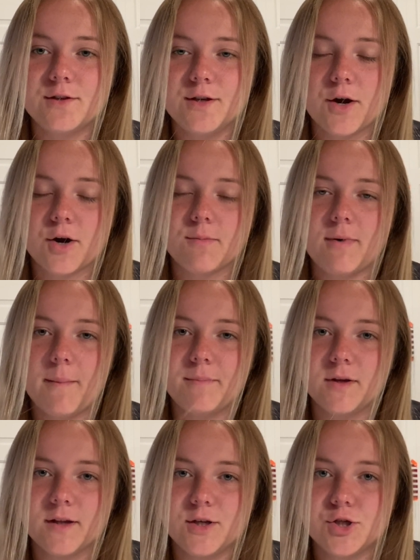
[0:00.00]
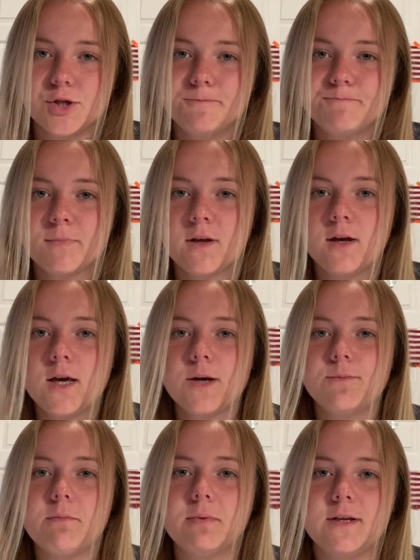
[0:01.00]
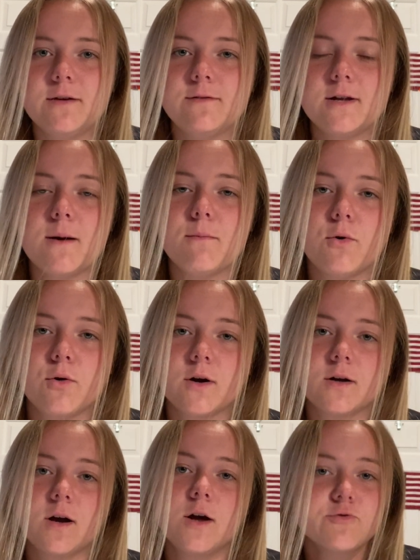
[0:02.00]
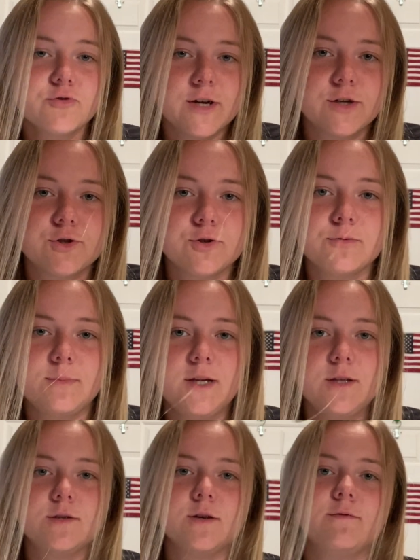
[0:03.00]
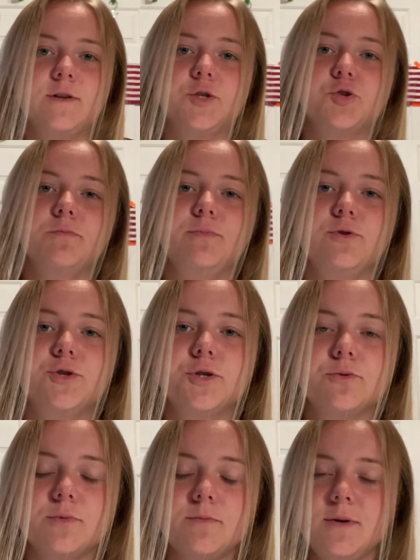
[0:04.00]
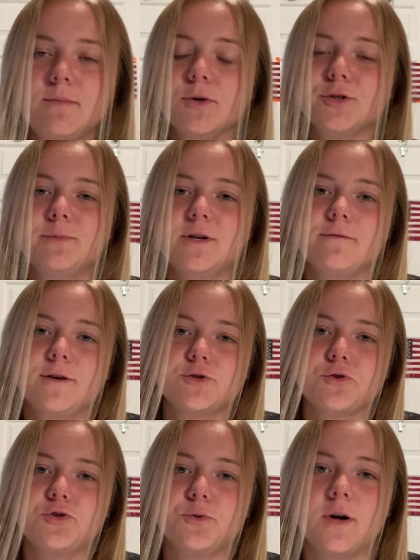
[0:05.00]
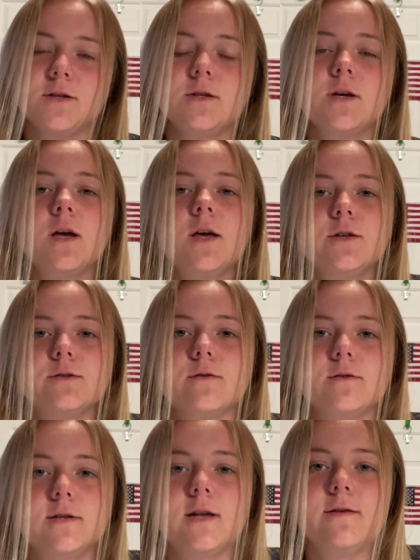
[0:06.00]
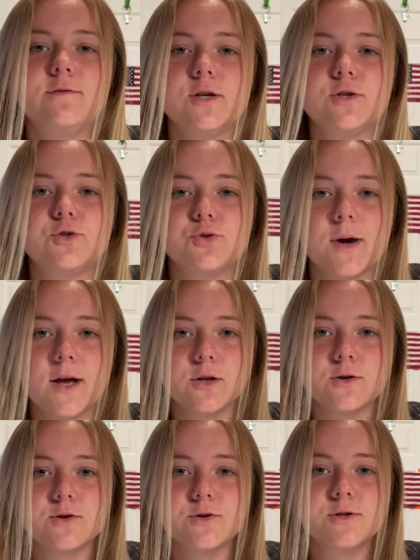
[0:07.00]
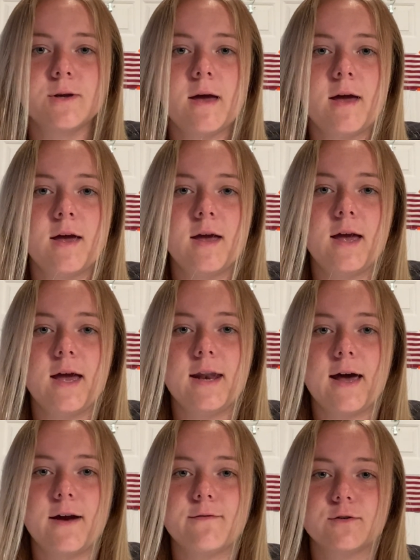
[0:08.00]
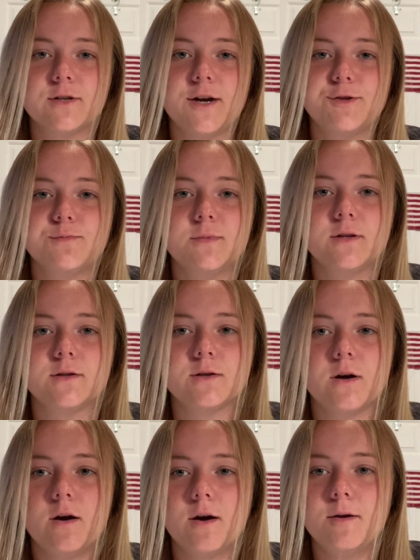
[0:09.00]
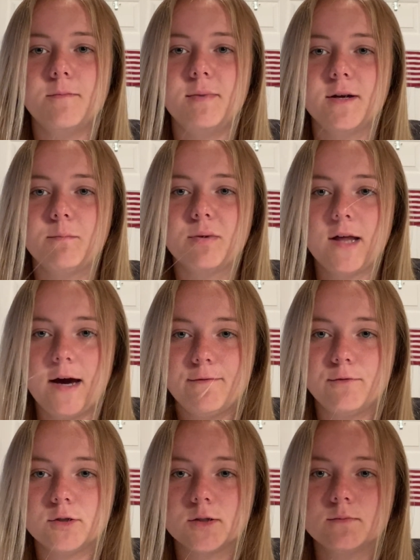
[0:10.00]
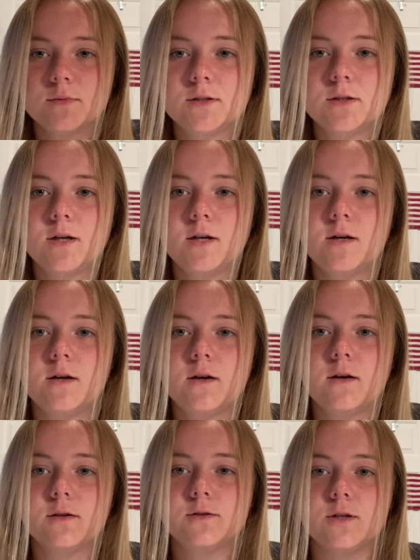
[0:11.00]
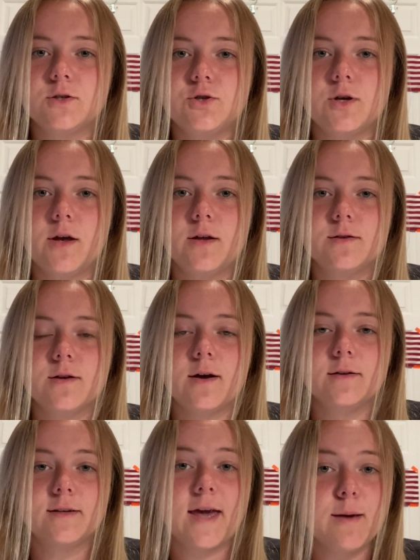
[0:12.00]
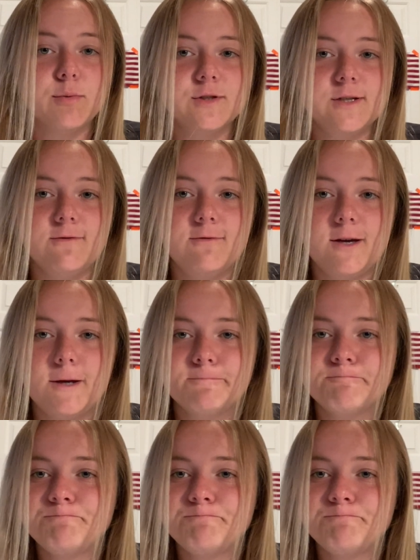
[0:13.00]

the younger population, we believe that a more untraditional means of distribution would be most beneficial to us. So instead of just trailers and advertisements on big platforms such as cable TV,